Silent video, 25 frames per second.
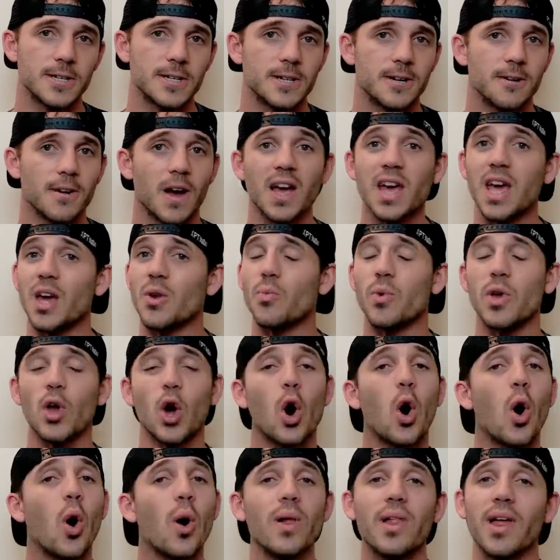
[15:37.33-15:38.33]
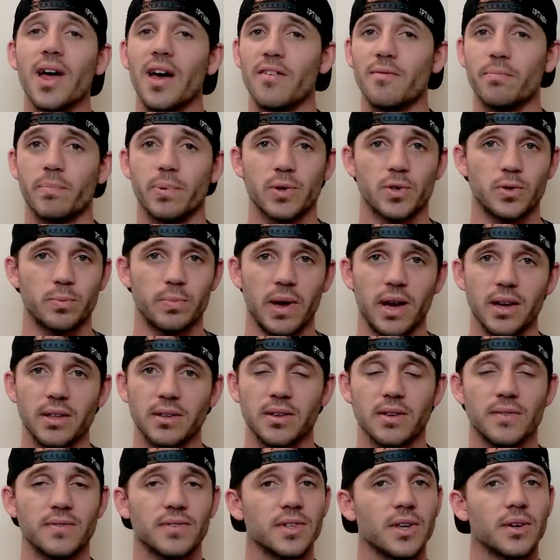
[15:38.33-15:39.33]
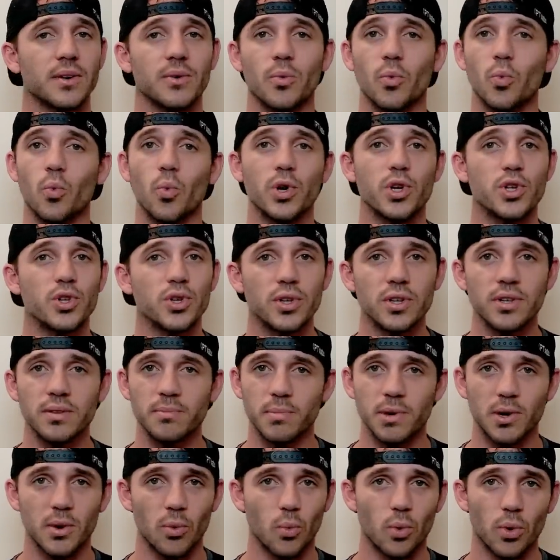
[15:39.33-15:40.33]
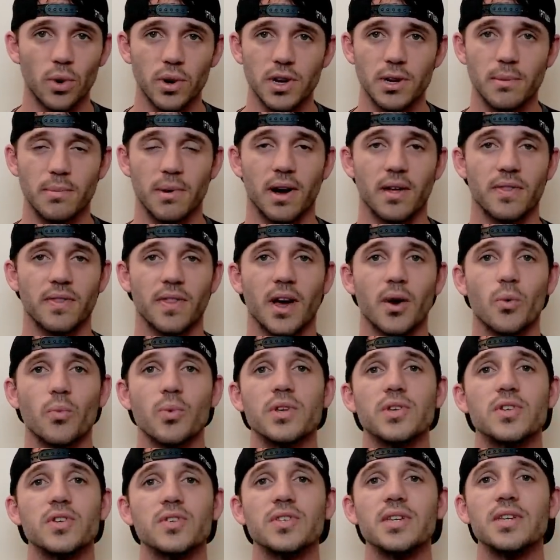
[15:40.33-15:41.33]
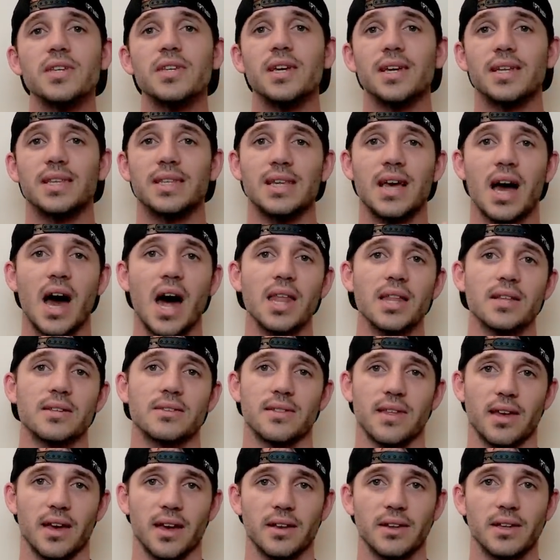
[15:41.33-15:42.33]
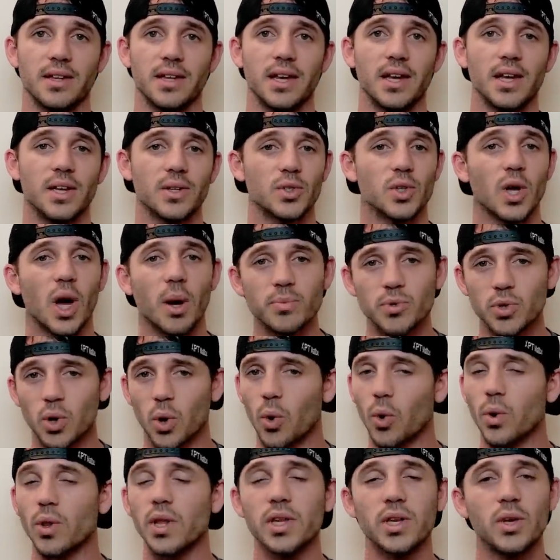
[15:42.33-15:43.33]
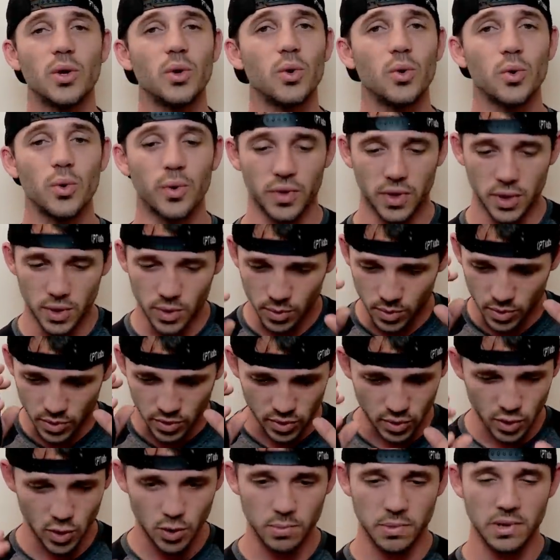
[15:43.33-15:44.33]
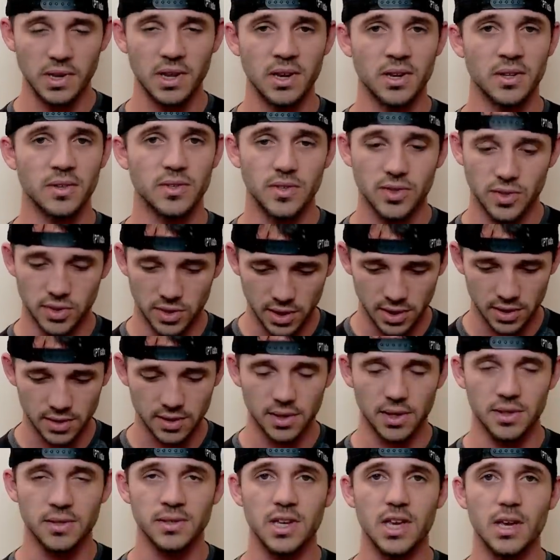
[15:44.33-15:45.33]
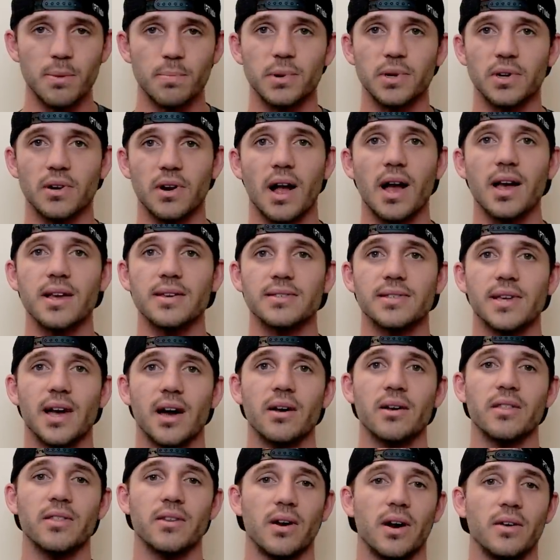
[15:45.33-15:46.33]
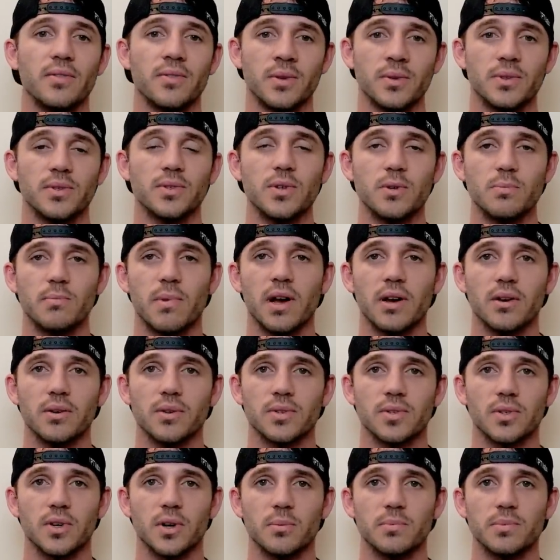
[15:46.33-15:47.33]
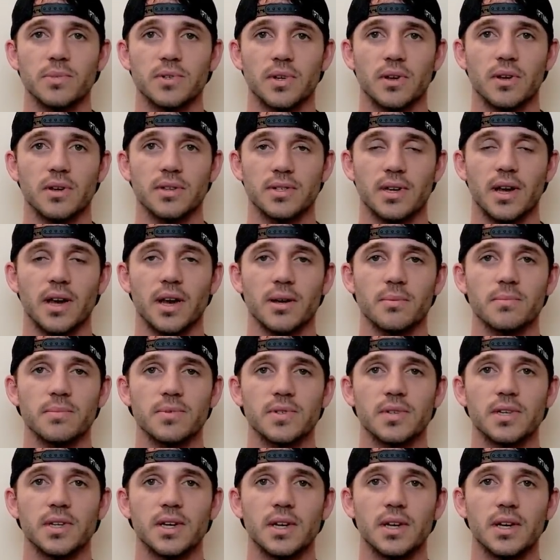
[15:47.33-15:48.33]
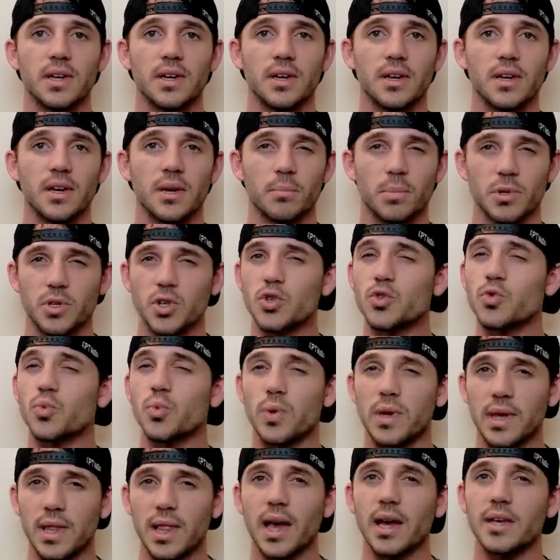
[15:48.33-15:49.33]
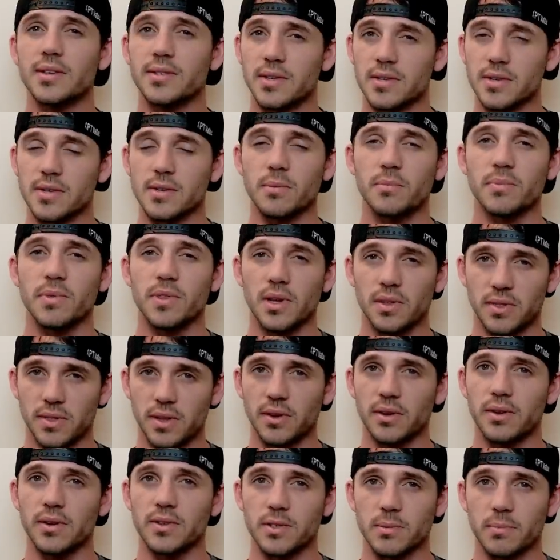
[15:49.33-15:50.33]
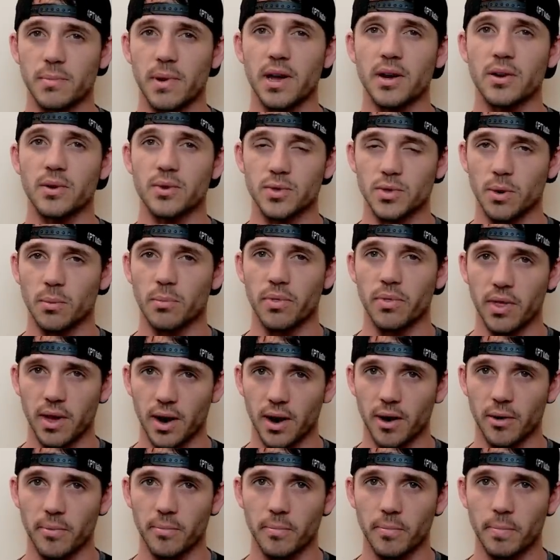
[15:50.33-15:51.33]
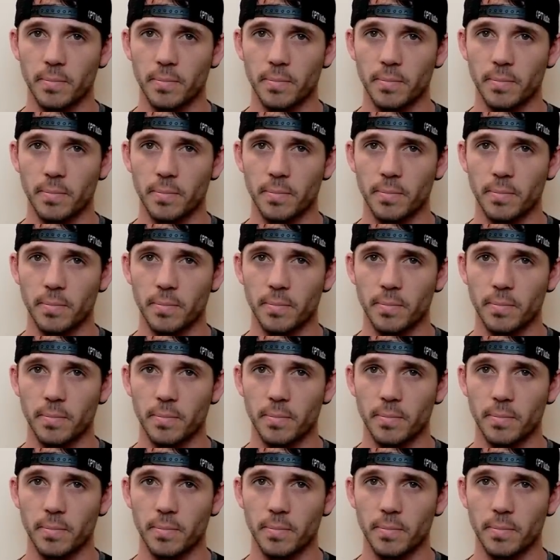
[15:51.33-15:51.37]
Again, we all have perspectives. We shouldn't be worried about that. We just need to acknowledge that. So I'm totally cool with you zooming in and, and, and keeping your eyes down on, the, on, those two microscopes at all times. But just realize that there is a microscope there